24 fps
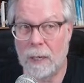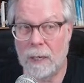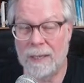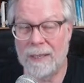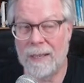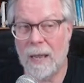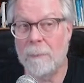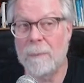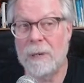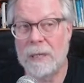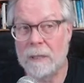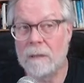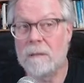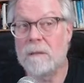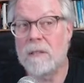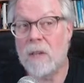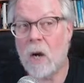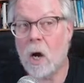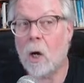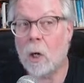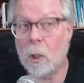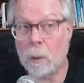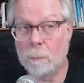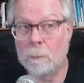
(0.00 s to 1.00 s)
I mean
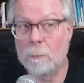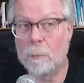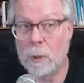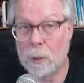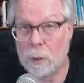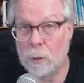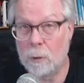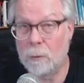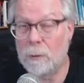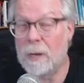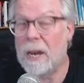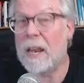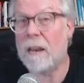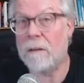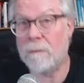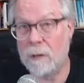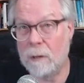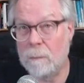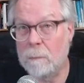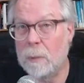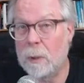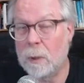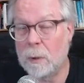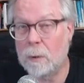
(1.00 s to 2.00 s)
dark blue, navy
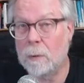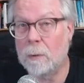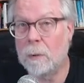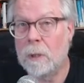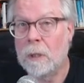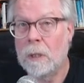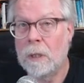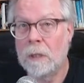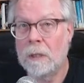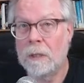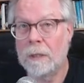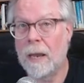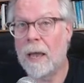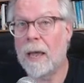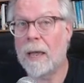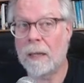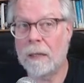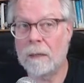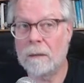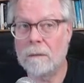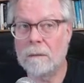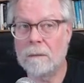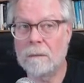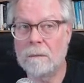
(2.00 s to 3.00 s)
blue, not
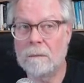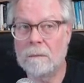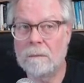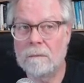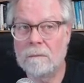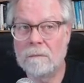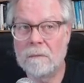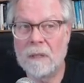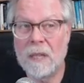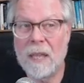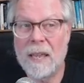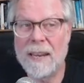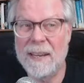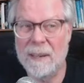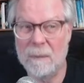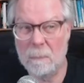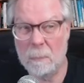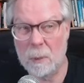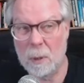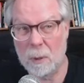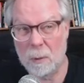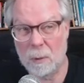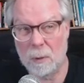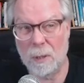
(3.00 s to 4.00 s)
light
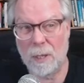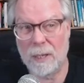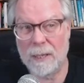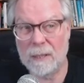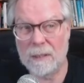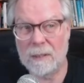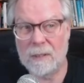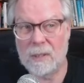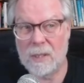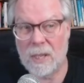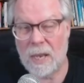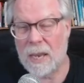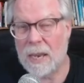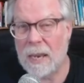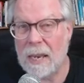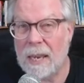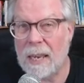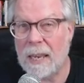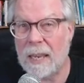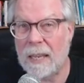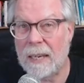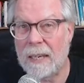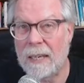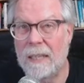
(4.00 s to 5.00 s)
blue like
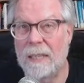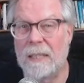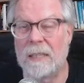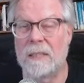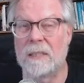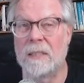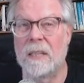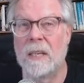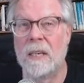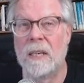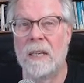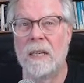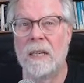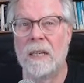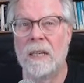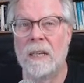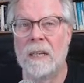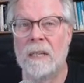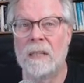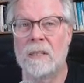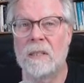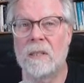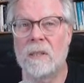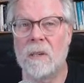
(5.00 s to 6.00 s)
cyan is.
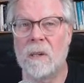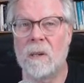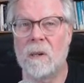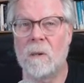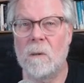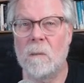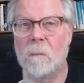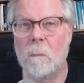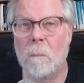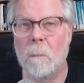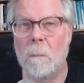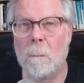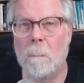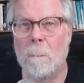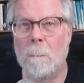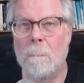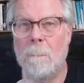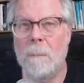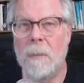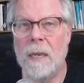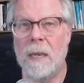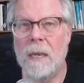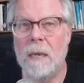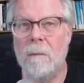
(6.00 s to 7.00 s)
So
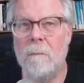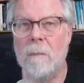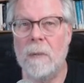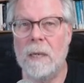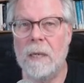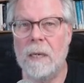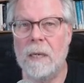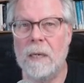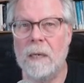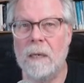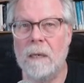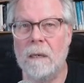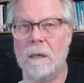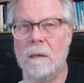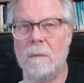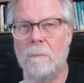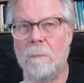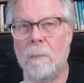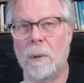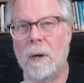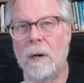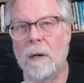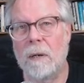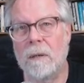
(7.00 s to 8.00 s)
maybe
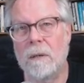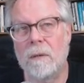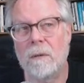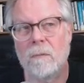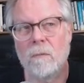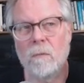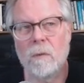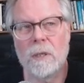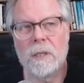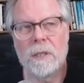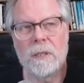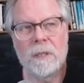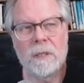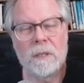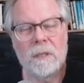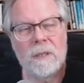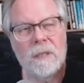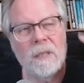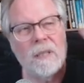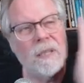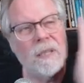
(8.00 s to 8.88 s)
part of the reason